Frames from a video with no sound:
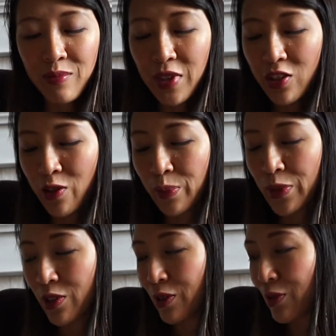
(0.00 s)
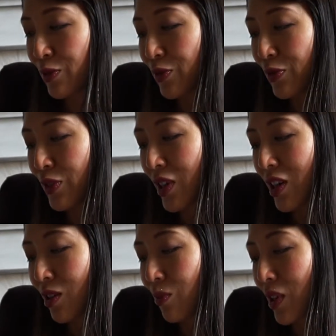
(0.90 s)
In terms of
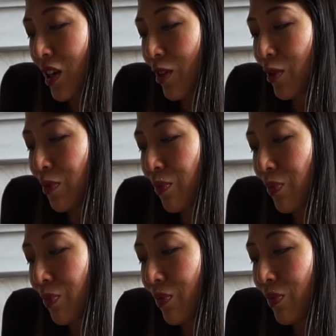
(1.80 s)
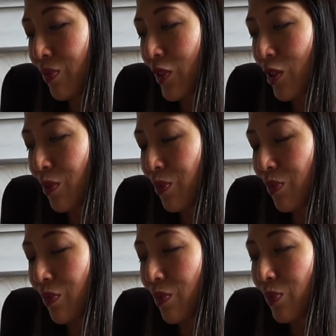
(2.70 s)
what I would, you know,
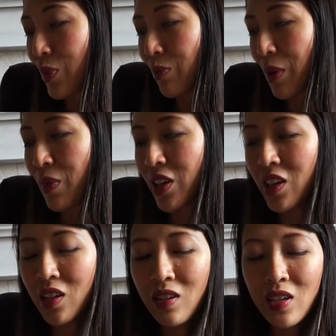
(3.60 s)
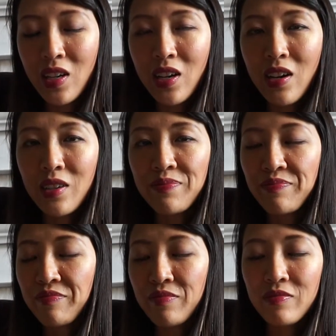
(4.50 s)
put my money in,
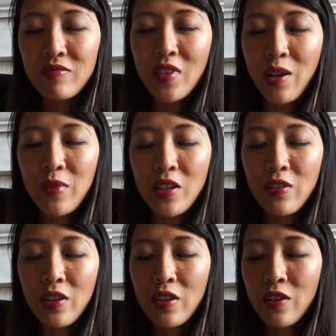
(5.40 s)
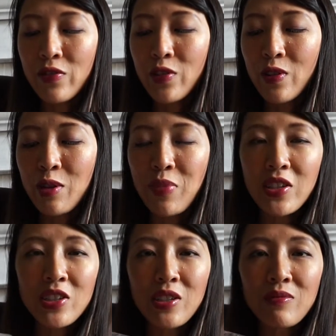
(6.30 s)
I mean, if you're on a
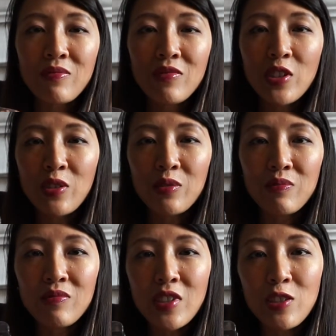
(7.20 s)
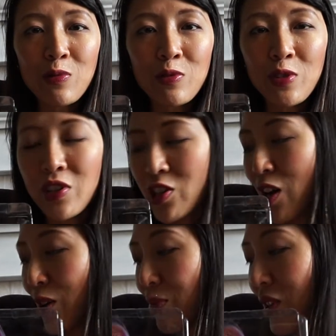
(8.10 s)
budget, you know, this would do the
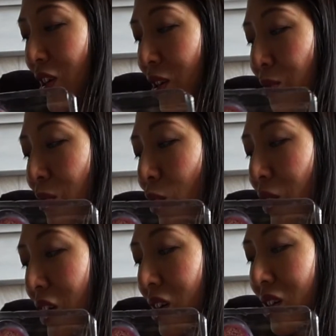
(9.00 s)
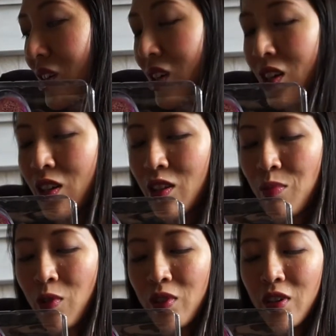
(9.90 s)
job. Moda, the
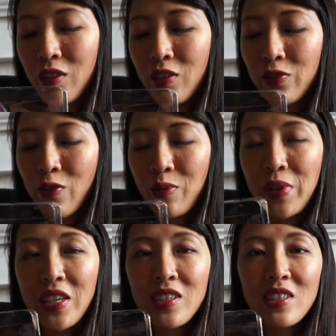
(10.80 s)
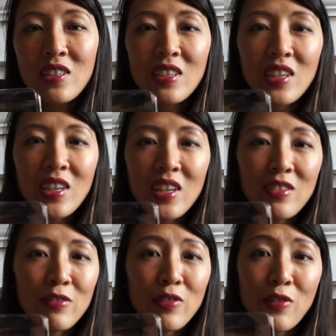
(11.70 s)
Moda, a 4-piece,
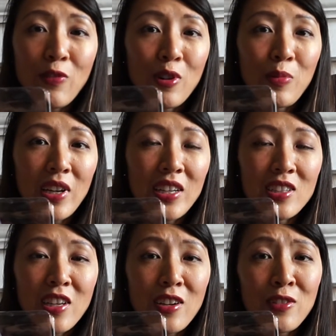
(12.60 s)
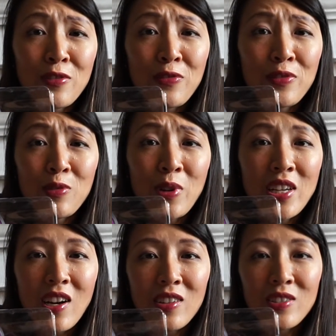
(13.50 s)
affordable, like I said, under
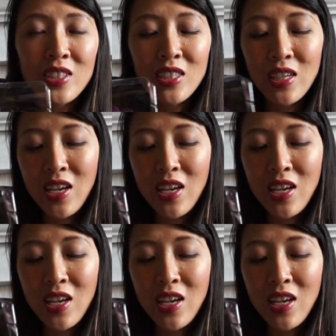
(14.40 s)
$20.